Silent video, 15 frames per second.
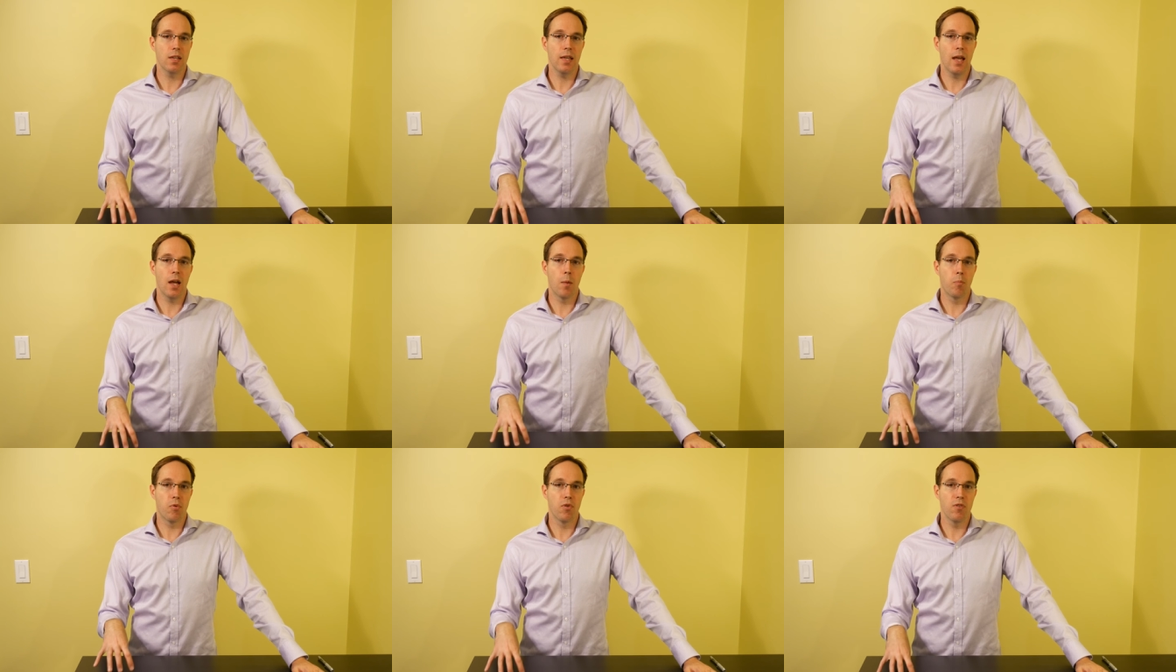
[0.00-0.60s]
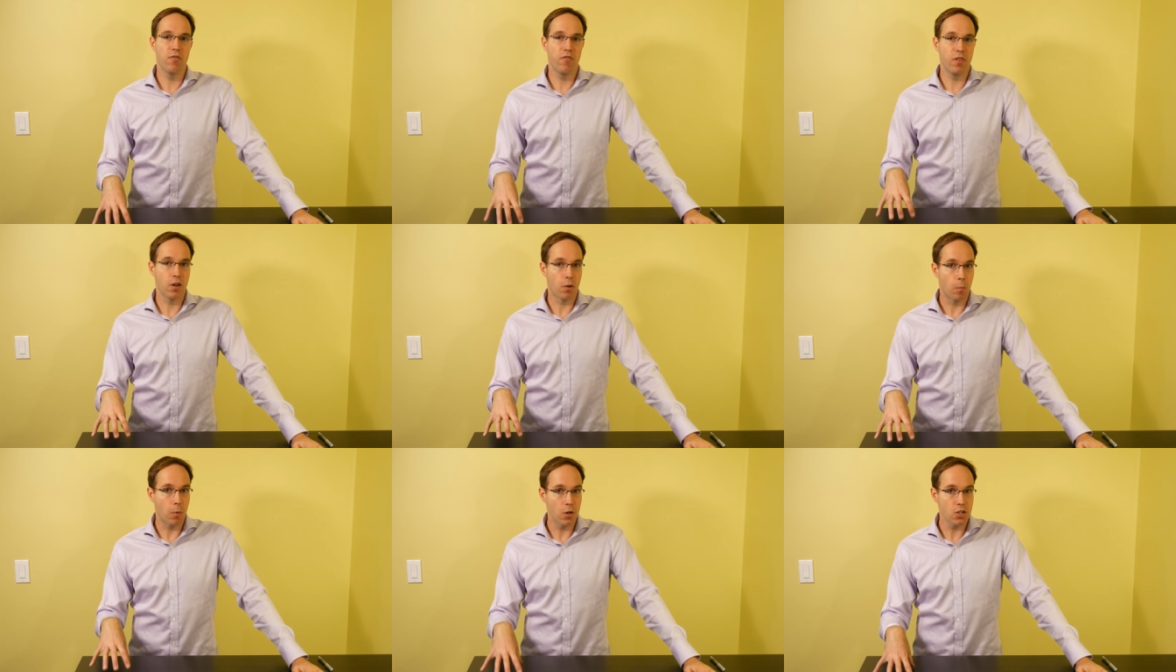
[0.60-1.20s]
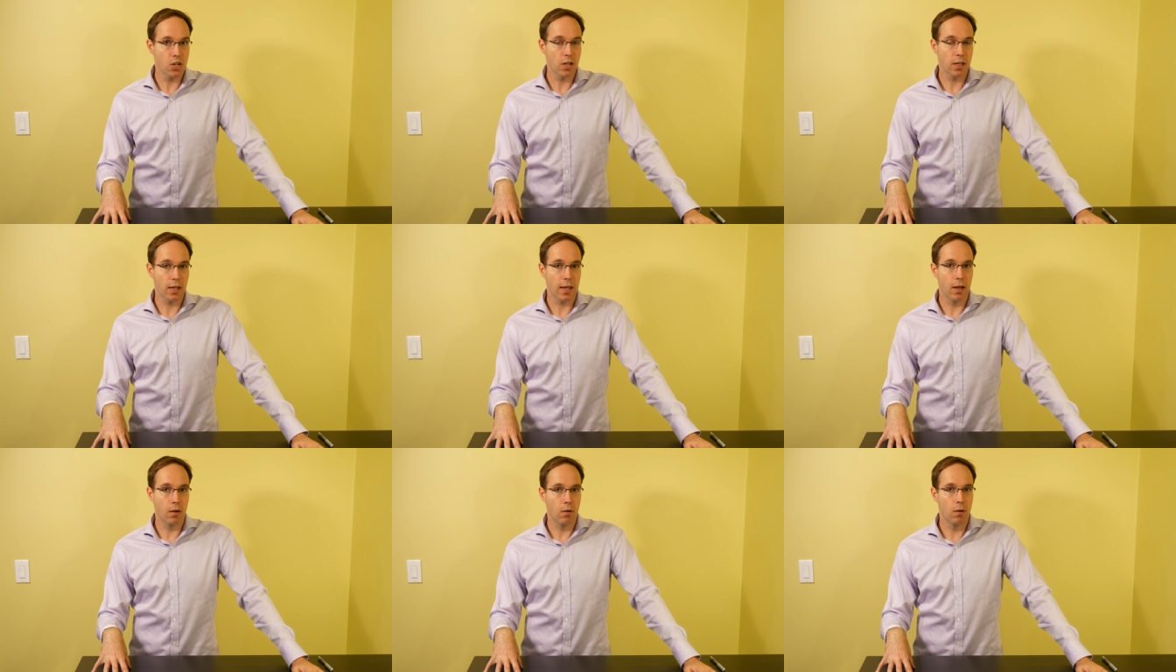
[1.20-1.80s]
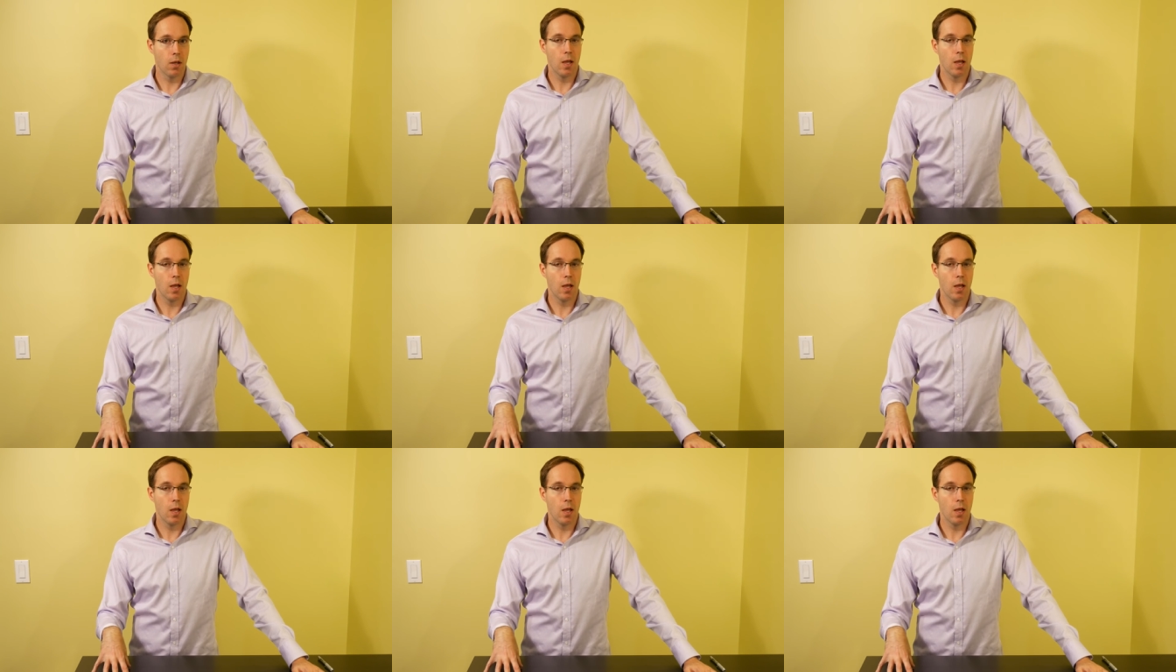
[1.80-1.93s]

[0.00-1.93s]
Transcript: get approved for your merchant account